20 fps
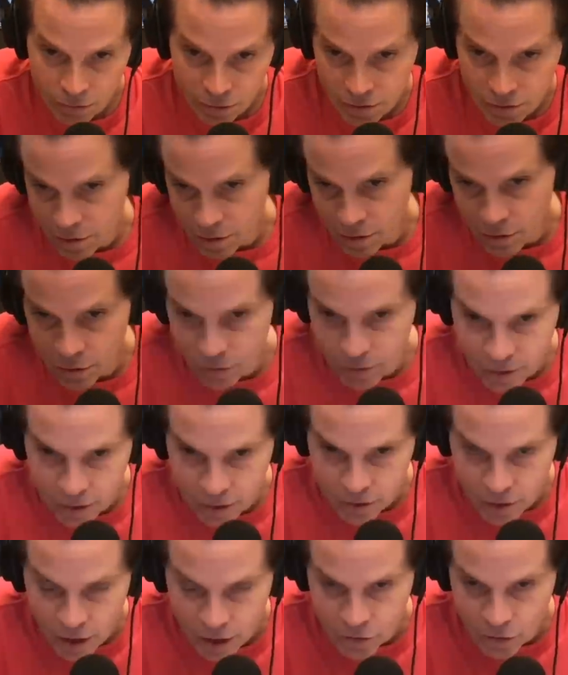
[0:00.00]
It's literally, I,
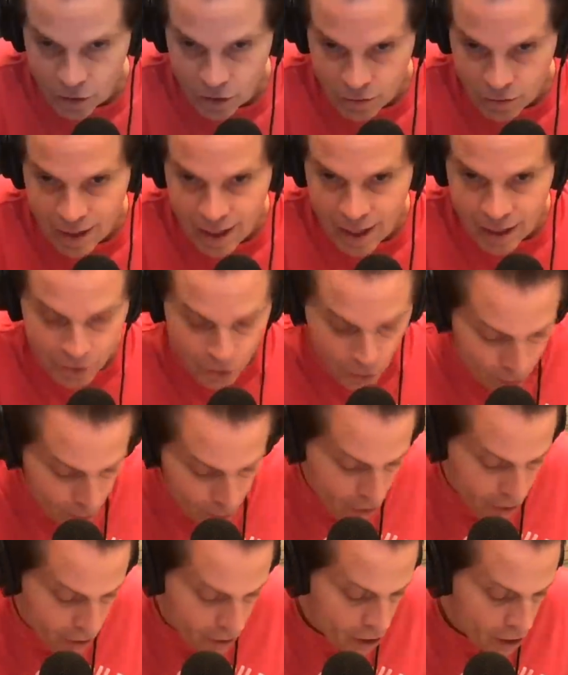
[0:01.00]
I took it right out of your
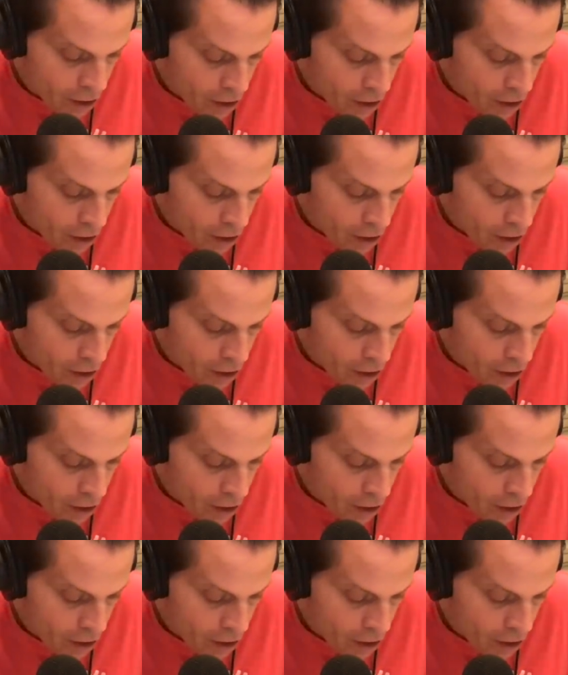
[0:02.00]
book.